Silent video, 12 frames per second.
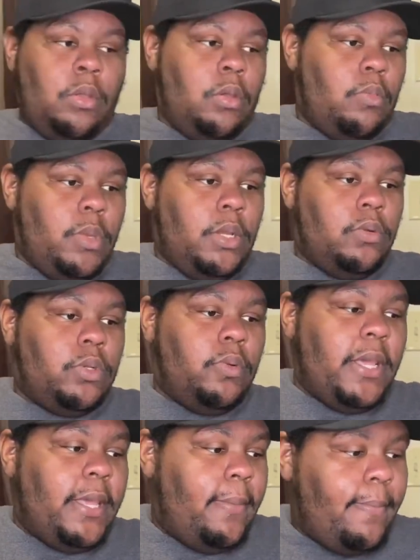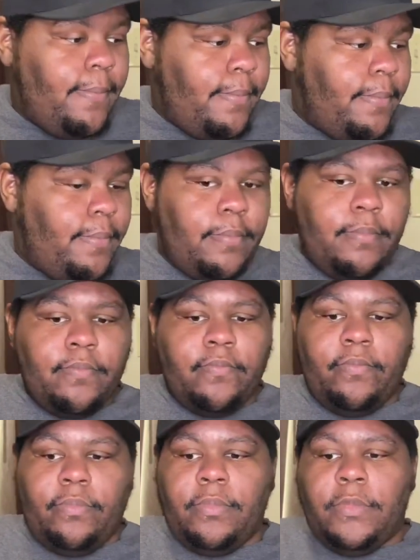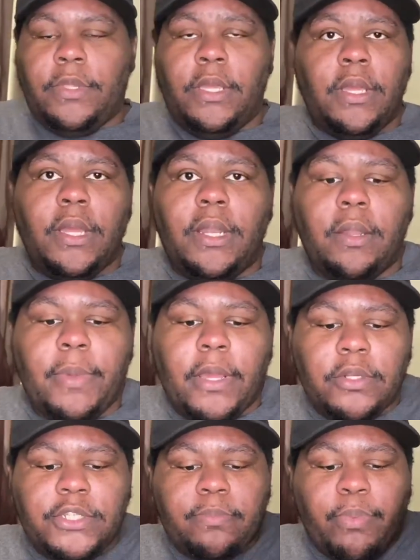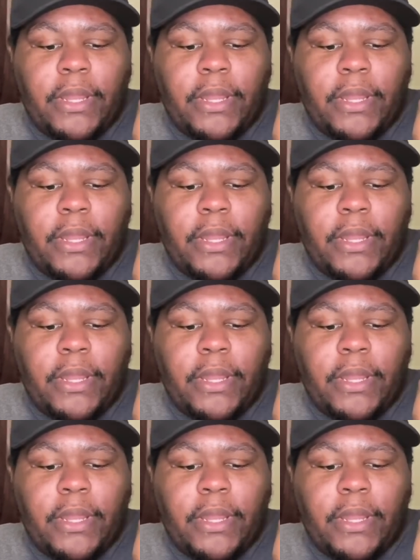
We're gonna do that. And then we're gonna just break